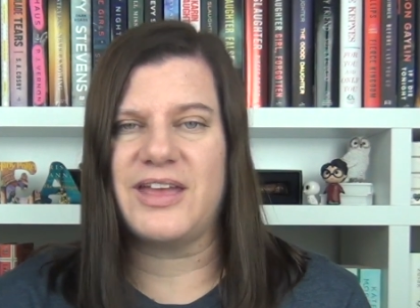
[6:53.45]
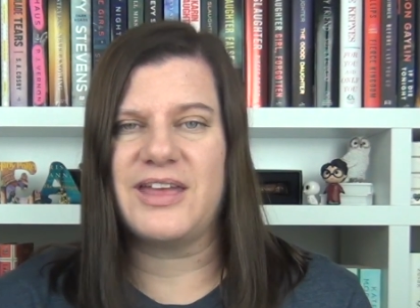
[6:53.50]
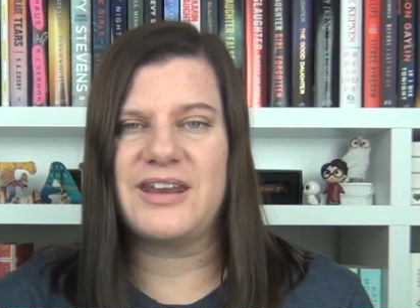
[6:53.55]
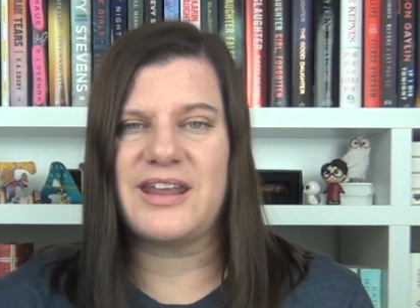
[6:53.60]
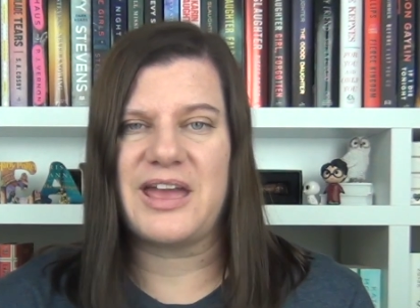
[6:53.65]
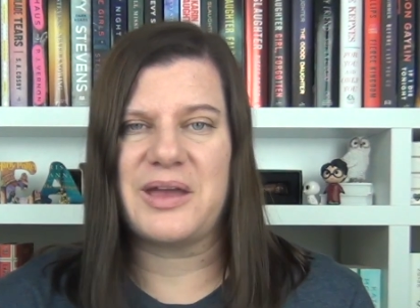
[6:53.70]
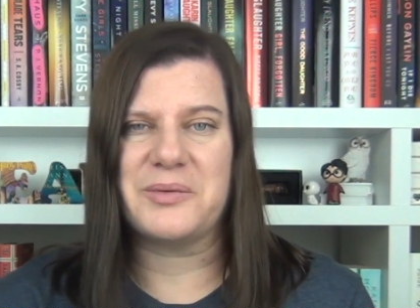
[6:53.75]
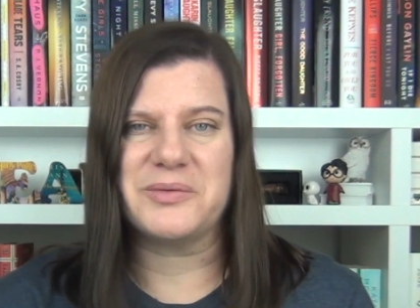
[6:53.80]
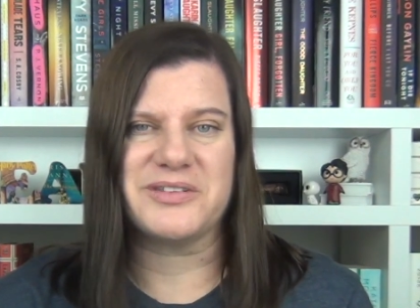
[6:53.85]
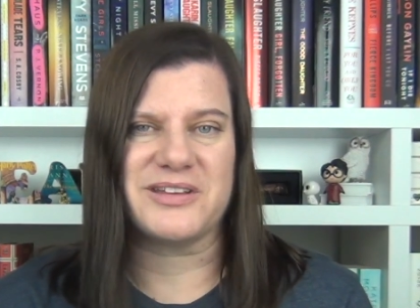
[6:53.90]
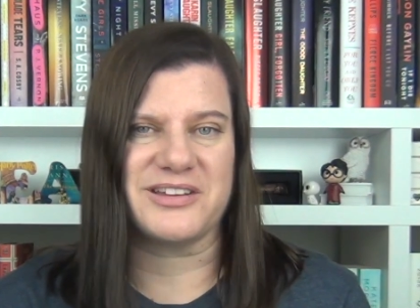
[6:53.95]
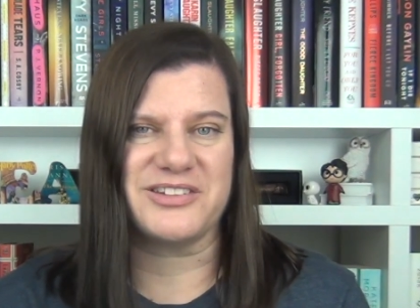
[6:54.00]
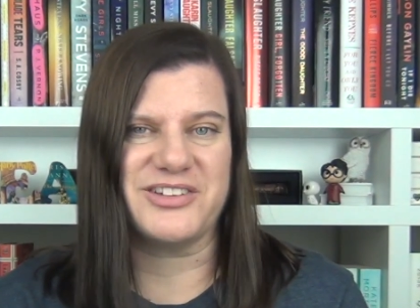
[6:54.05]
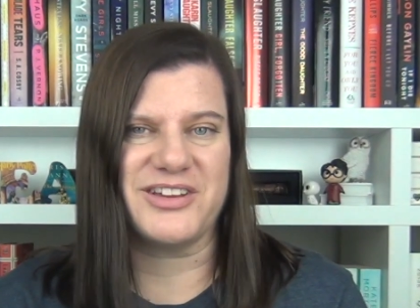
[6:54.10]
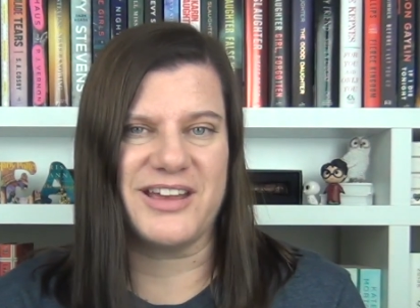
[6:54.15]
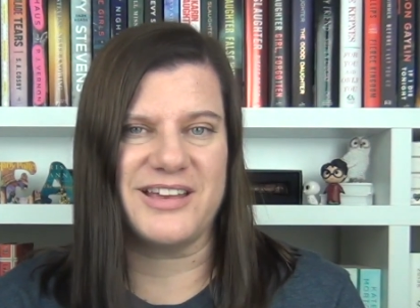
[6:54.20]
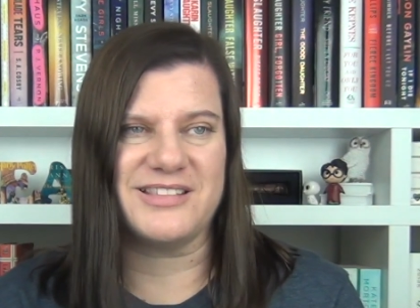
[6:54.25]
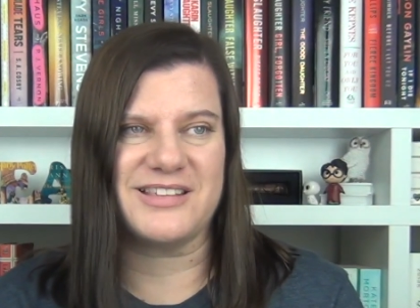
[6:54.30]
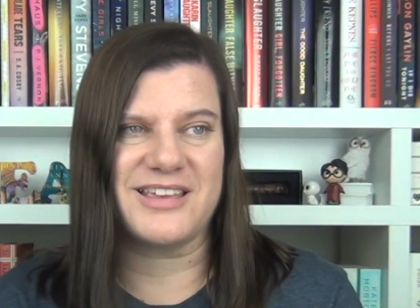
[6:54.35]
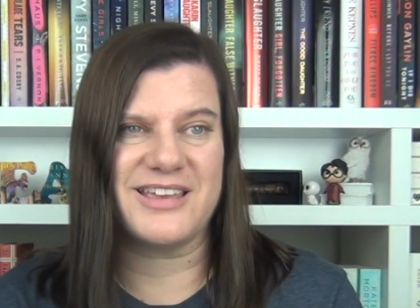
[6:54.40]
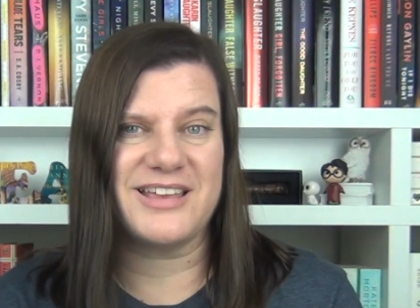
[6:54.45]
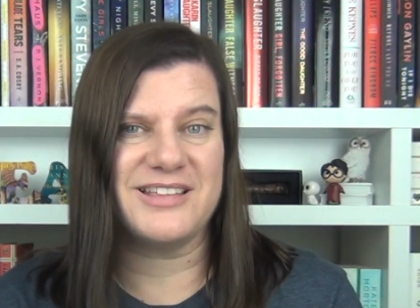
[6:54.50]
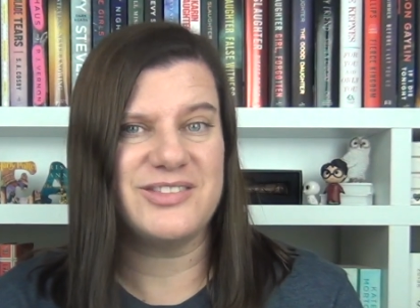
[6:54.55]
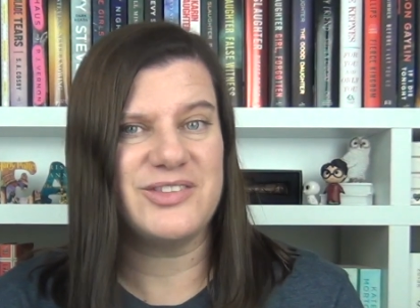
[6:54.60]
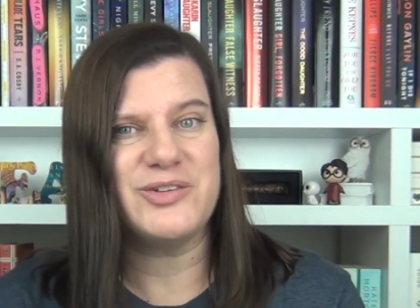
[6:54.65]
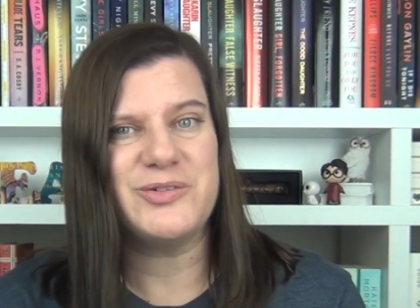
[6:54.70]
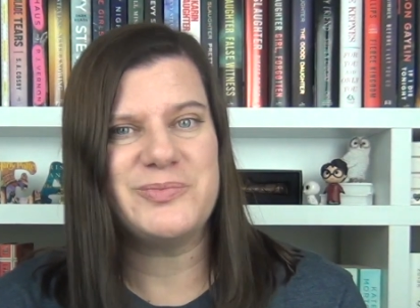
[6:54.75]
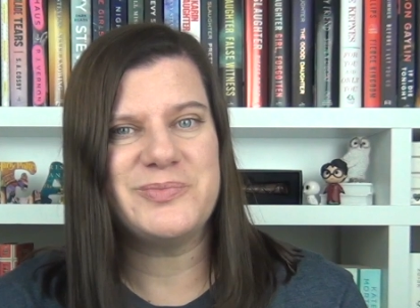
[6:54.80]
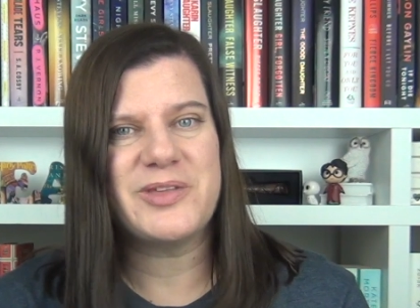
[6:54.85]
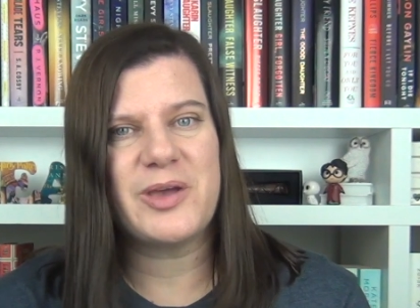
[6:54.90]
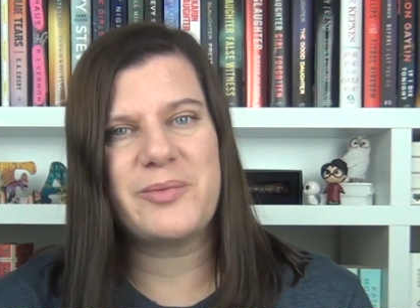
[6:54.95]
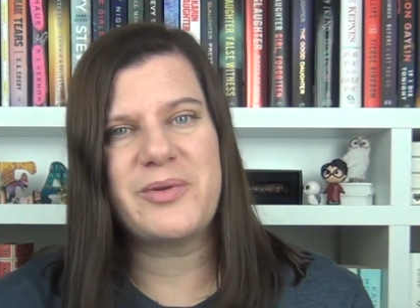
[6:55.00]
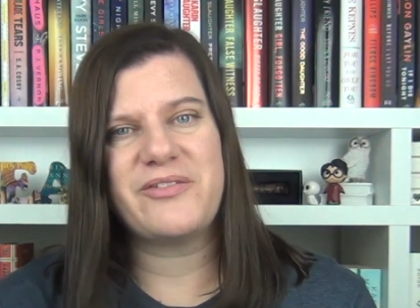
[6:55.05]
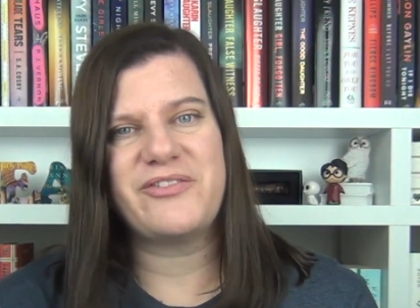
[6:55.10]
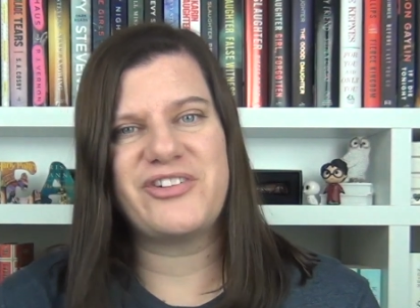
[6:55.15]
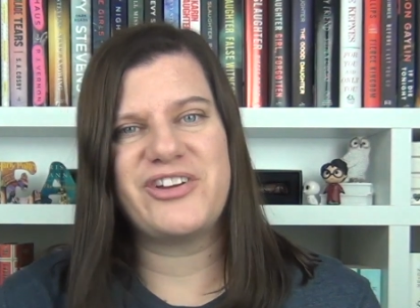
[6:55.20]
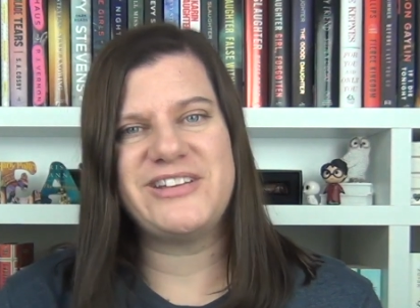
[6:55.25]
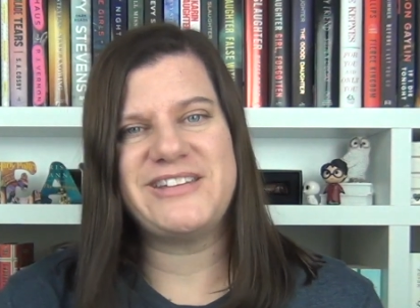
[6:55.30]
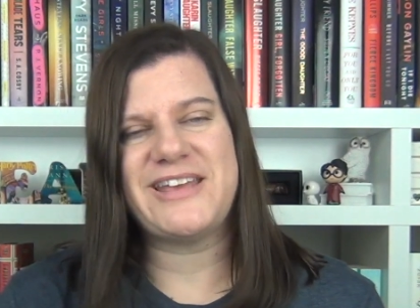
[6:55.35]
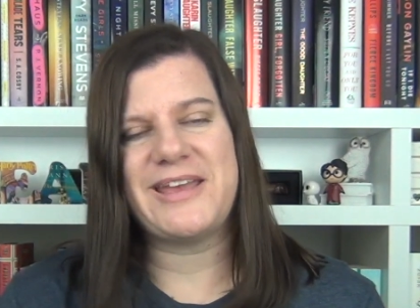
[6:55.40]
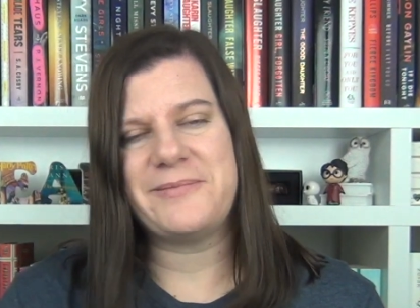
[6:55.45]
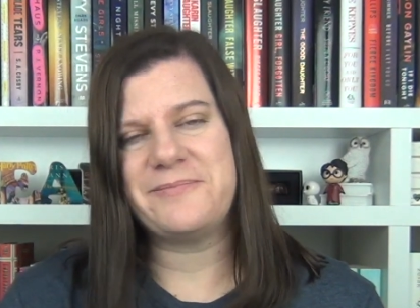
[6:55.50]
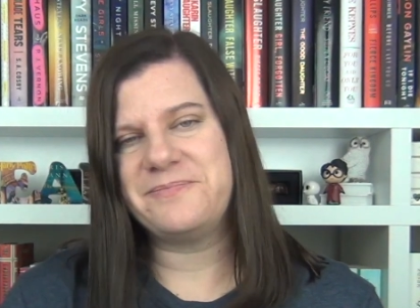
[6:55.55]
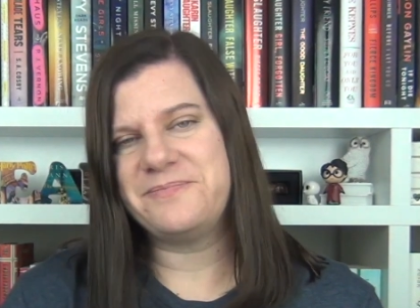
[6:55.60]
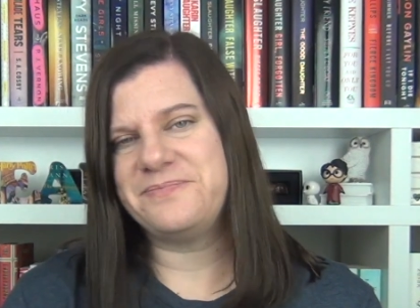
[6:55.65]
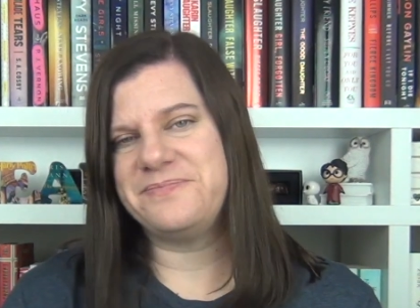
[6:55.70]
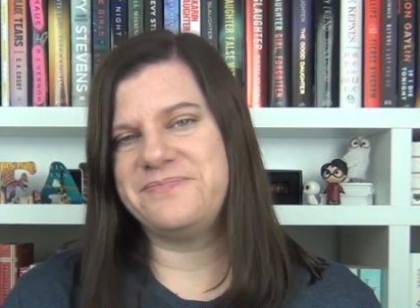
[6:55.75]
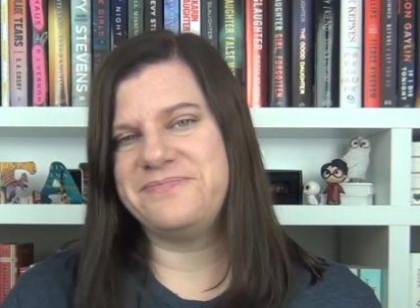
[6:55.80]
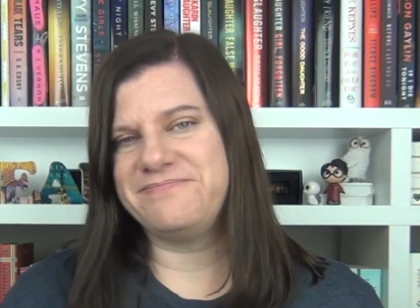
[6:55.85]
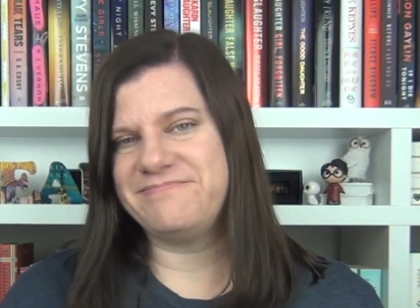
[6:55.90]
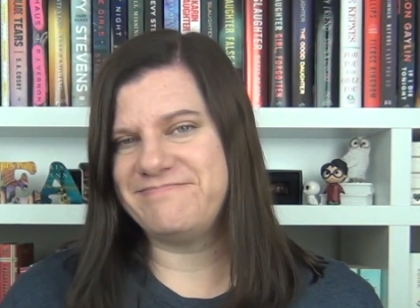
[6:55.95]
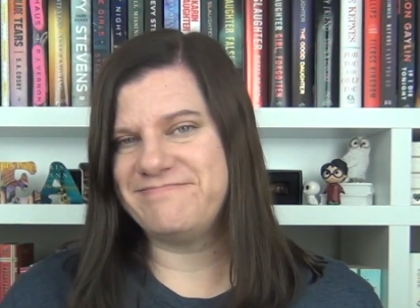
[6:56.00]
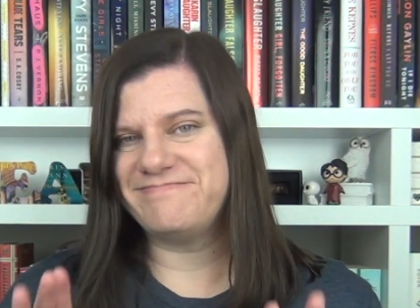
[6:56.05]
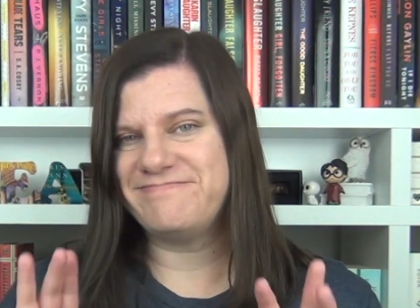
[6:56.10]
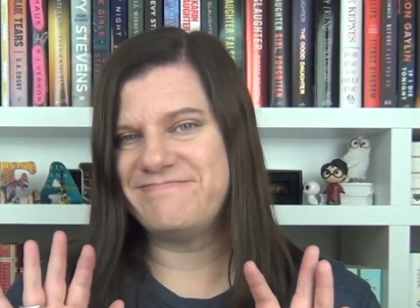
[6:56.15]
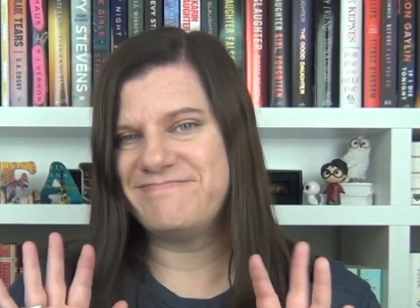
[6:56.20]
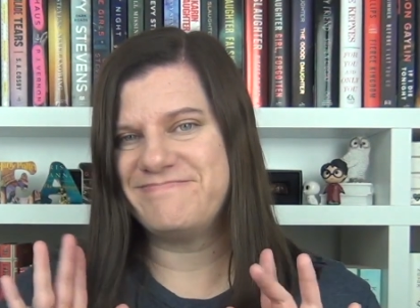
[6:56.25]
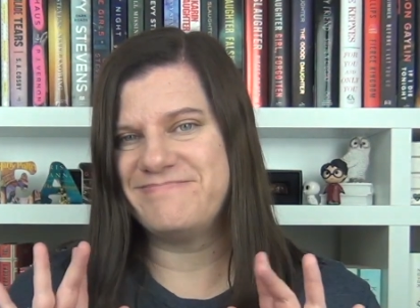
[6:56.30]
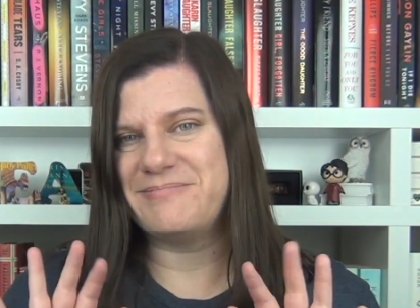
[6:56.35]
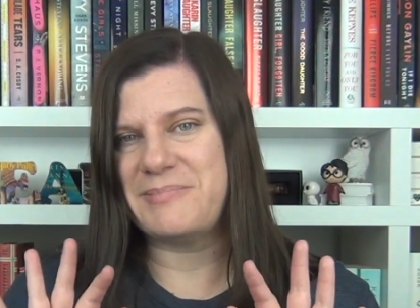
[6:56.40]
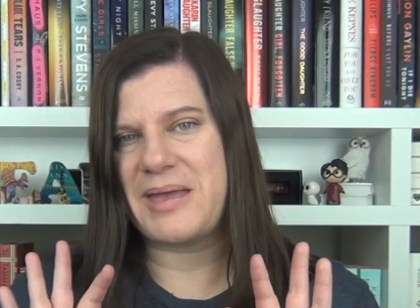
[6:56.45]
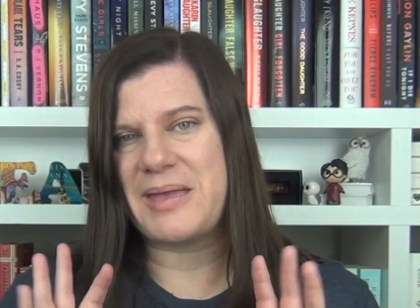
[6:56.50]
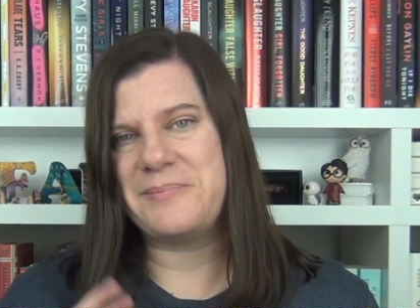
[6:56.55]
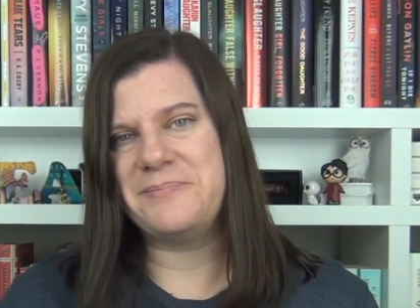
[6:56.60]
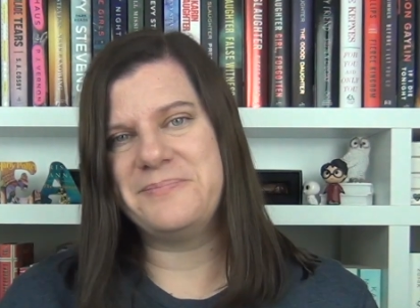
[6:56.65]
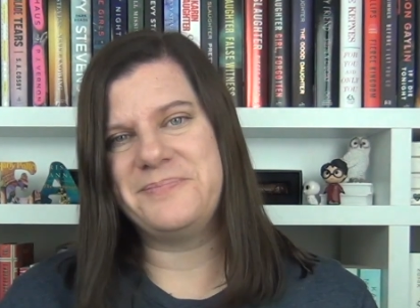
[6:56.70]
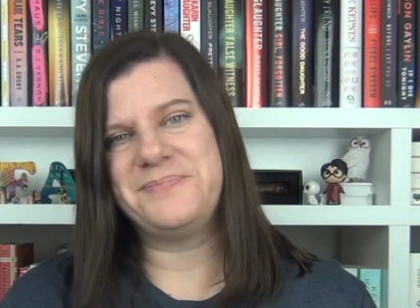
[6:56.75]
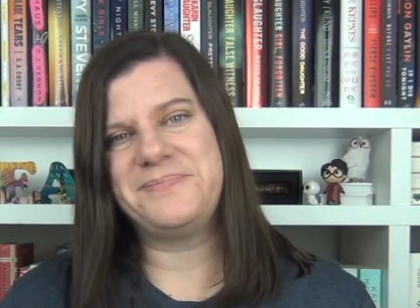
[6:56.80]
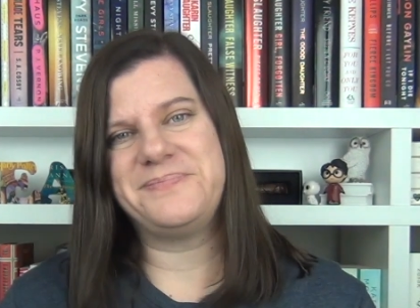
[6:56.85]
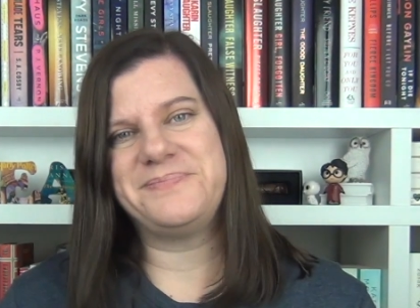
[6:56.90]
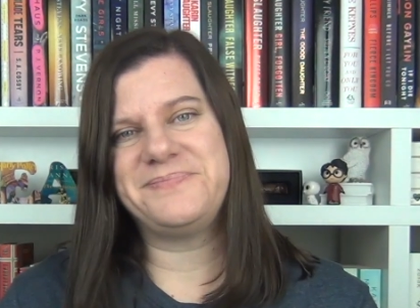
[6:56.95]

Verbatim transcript: And I will talk to you guys again soon. Hope you have a great day. Bye.